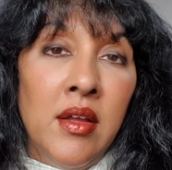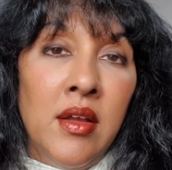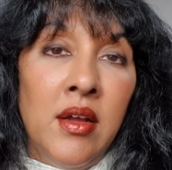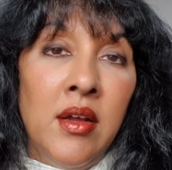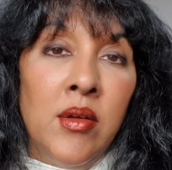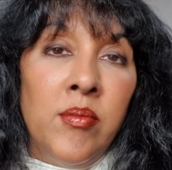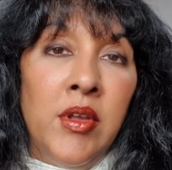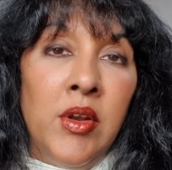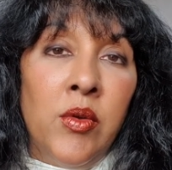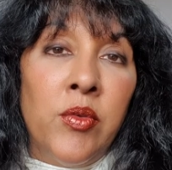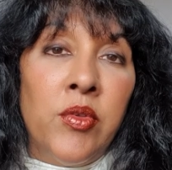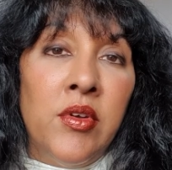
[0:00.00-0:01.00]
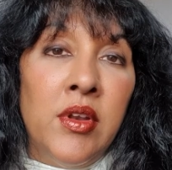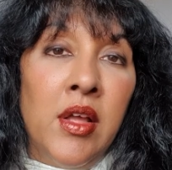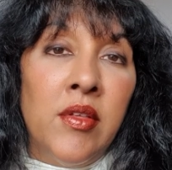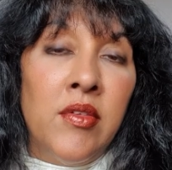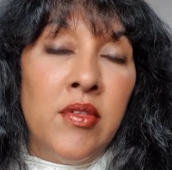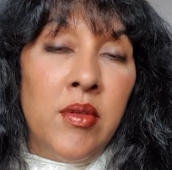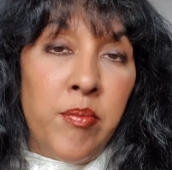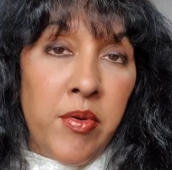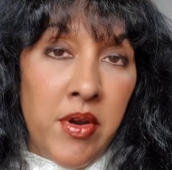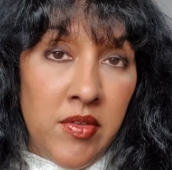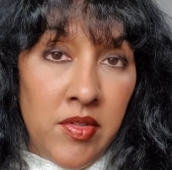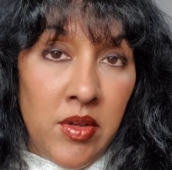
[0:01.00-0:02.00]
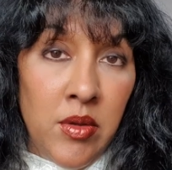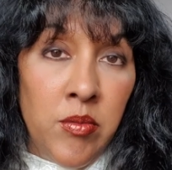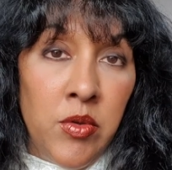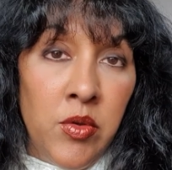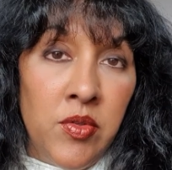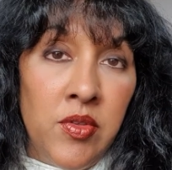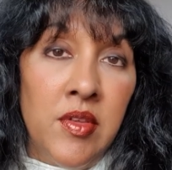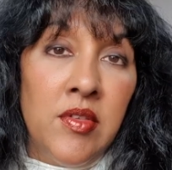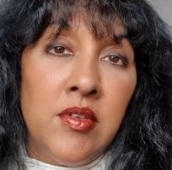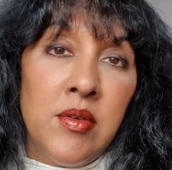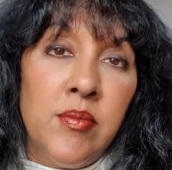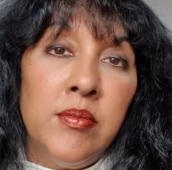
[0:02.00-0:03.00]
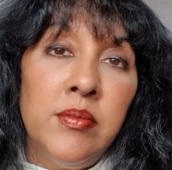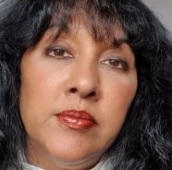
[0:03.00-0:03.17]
it also does suppress the immune system.